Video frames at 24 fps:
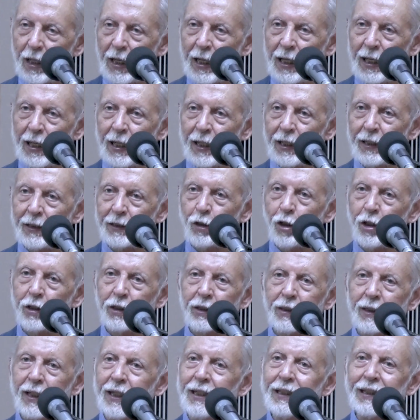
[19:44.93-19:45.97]
are not
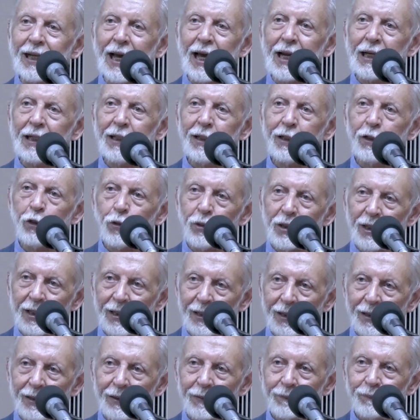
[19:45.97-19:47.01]
entirely
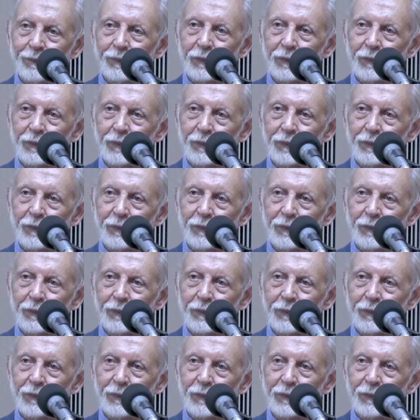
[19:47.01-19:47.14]
neutral.